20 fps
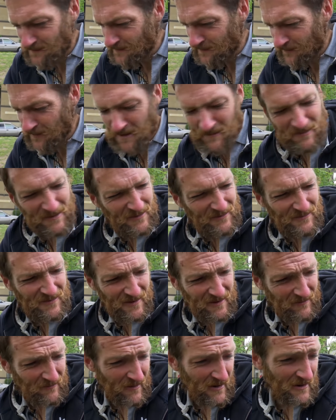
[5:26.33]
Or I'd be
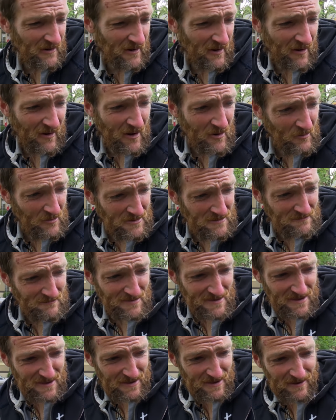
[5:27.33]
sick right now. I wouldn't
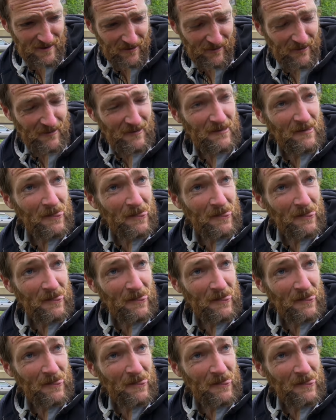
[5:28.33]
be here.